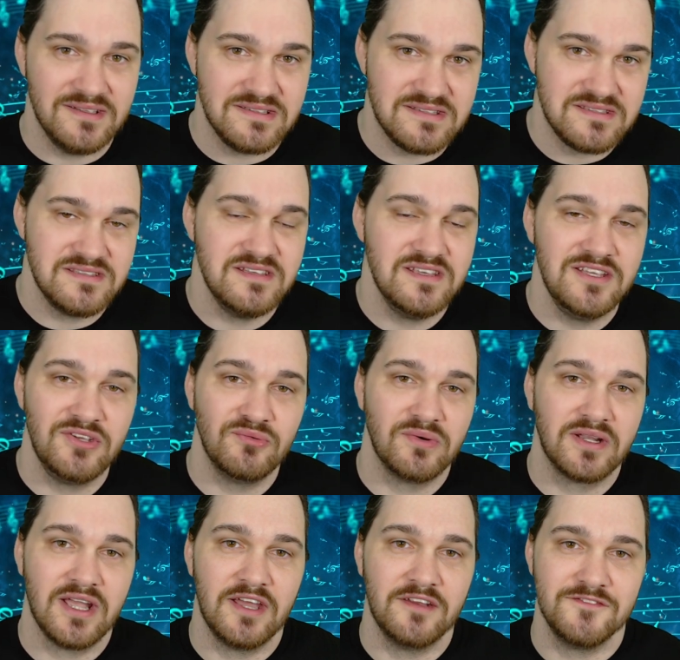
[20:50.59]
and seeing
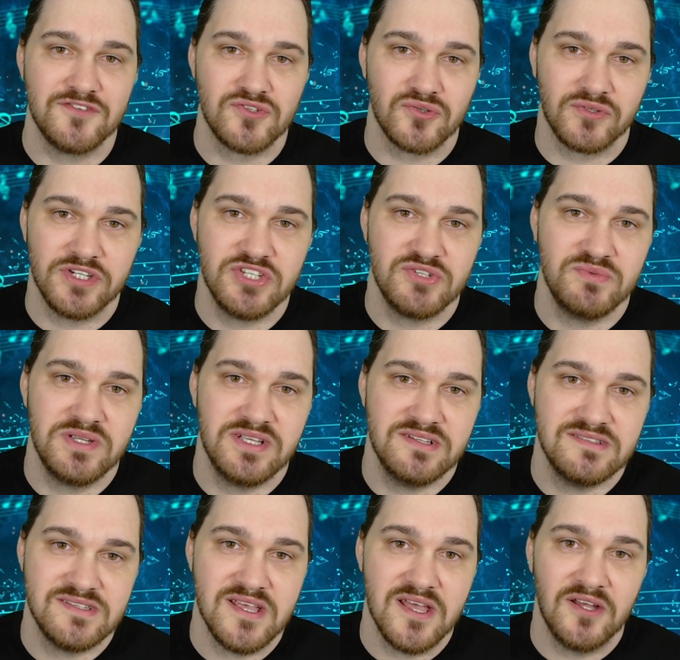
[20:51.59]
what kind of stories we
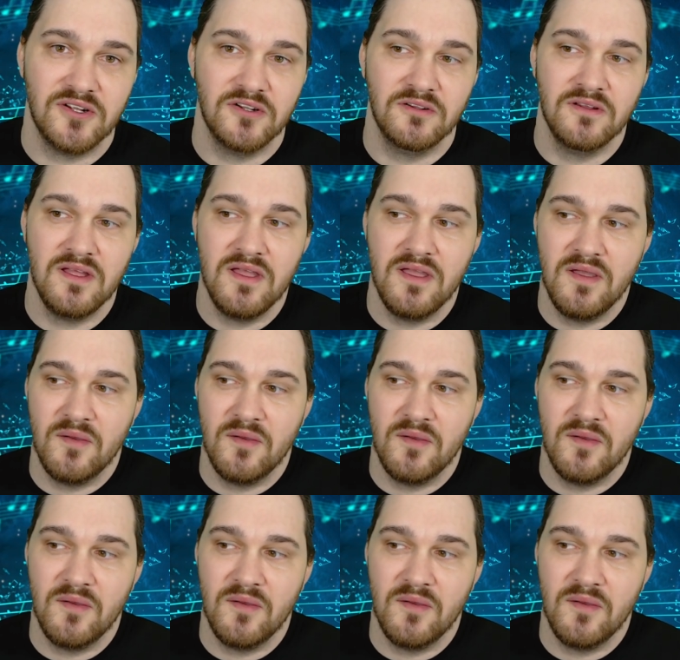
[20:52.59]
can tell